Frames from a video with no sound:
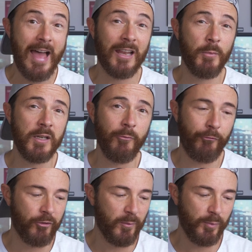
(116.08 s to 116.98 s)
aluminium
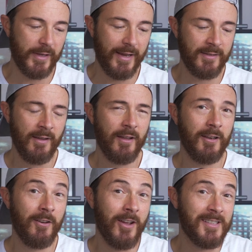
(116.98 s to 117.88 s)
front plate, and a
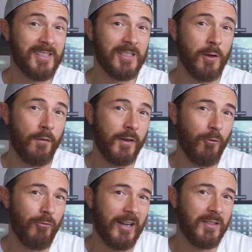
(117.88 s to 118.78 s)
nice soft
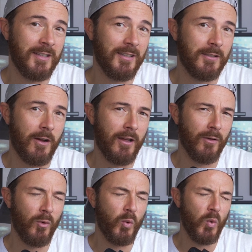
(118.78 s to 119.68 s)
ratcheted
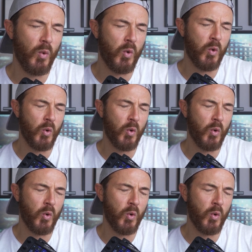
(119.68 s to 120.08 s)
dial. Ooh.